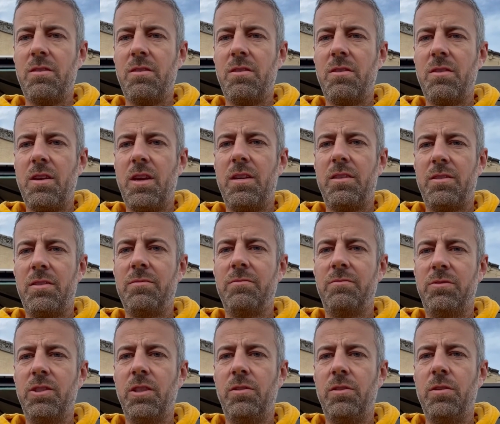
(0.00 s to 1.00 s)
let's
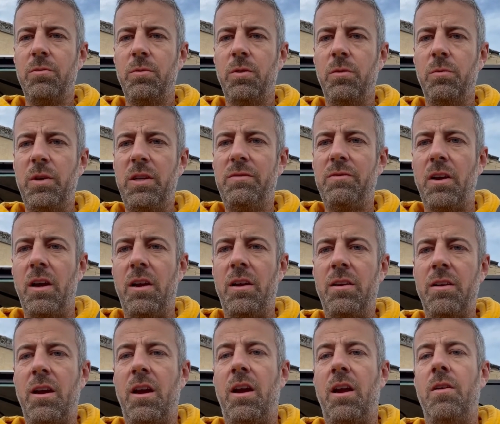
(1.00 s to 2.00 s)
show you what we've done
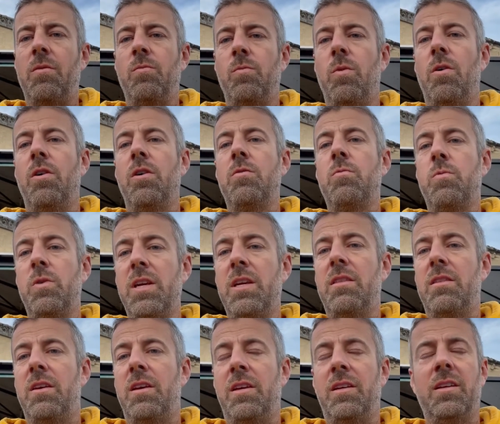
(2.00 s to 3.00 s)
and why we
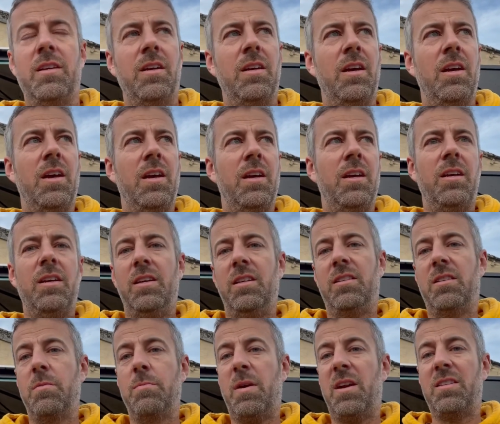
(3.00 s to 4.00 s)
think it's
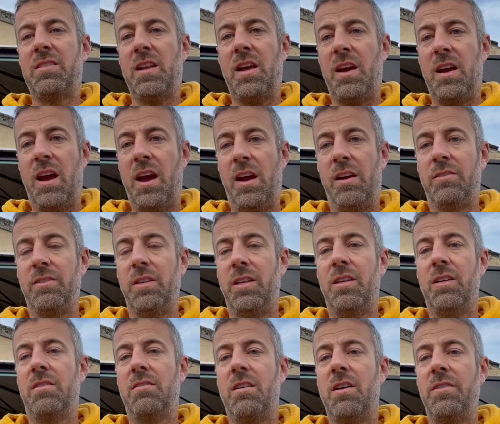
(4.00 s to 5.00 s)
the best layout in
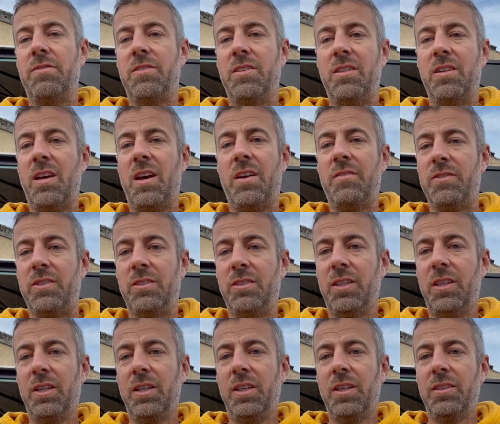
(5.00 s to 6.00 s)
a crafter ever.
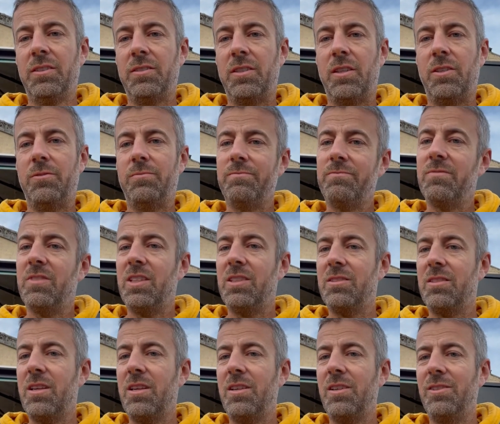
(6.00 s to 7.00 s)
So let's
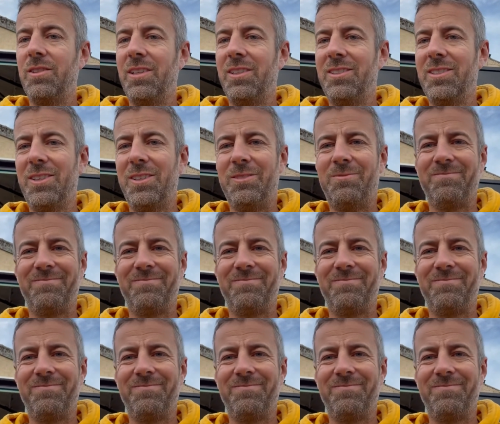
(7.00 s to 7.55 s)
take a look inside.